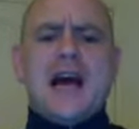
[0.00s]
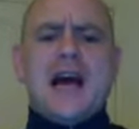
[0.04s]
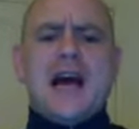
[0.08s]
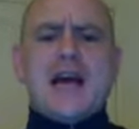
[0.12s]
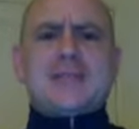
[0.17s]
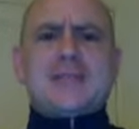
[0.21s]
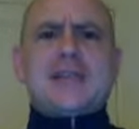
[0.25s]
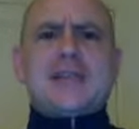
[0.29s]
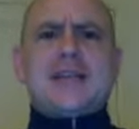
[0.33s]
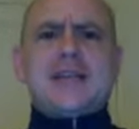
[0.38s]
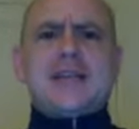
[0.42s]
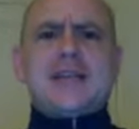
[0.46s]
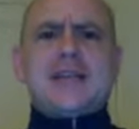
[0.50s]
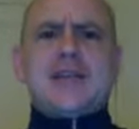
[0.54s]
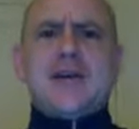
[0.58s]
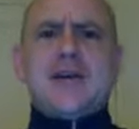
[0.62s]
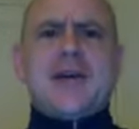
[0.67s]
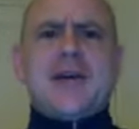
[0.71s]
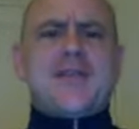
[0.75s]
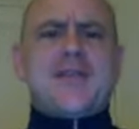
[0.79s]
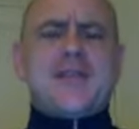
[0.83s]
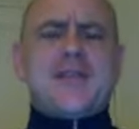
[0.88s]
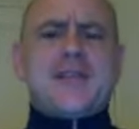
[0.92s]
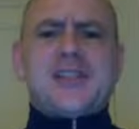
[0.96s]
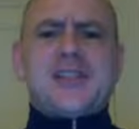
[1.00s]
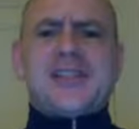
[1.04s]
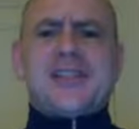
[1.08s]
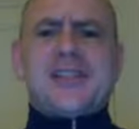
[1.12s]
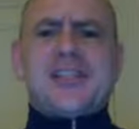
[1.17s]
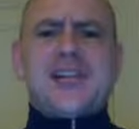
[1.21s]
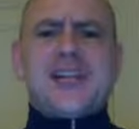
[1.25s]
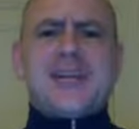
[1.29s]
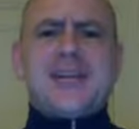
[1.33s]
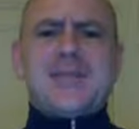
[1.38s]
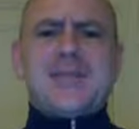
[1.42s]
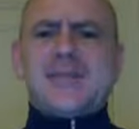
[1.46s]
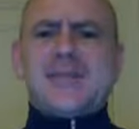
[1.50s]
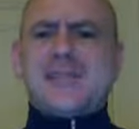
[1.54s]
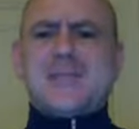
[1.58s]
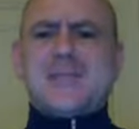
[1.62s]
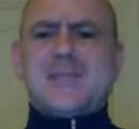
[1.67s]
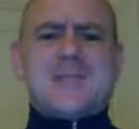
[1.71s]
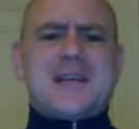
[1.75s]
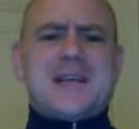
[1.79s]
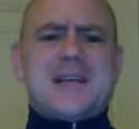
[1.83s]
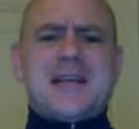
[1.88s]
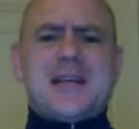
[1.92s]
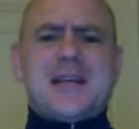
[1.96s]
I'm telling you, I feel ashamed to
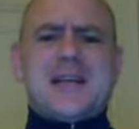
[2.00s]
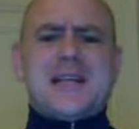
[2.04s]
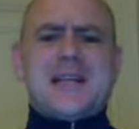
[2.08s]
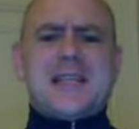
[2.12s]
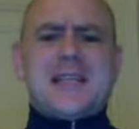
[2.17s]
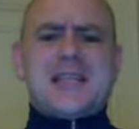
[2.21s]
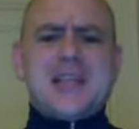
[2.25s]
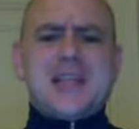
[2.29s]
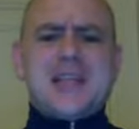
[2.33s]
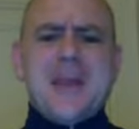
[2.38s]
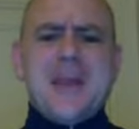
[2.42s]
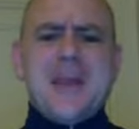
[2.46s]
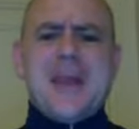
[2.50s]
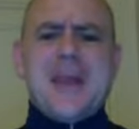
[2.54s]
speak English,